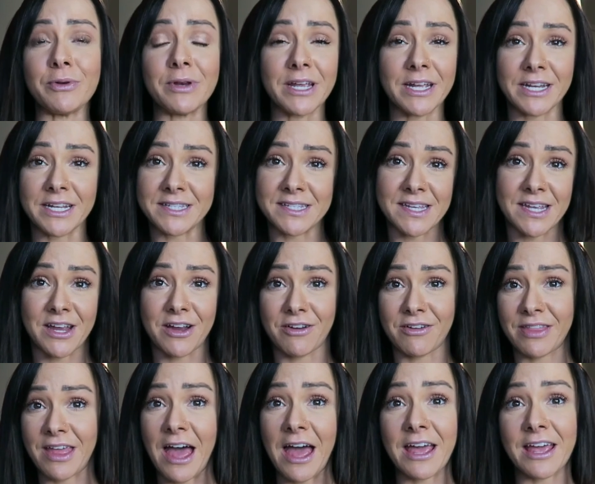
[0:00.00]
you needed to
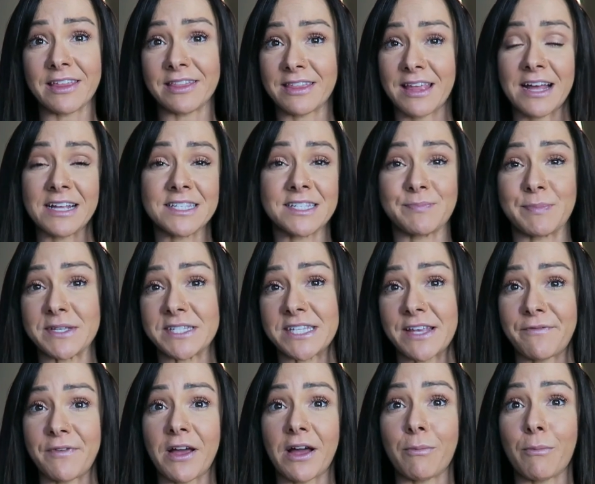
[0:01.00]
hear that in that
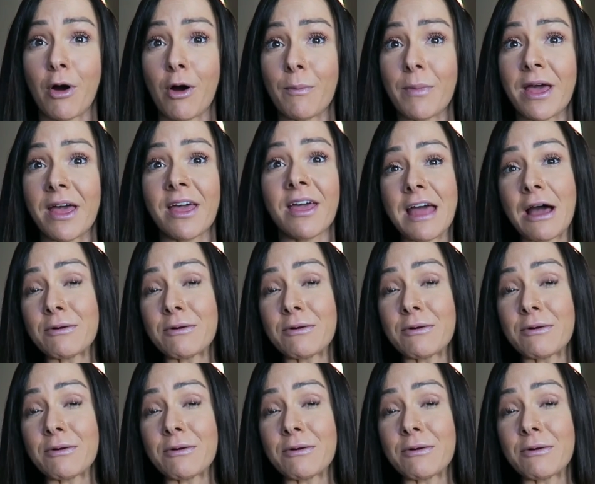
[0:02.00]
specific moment,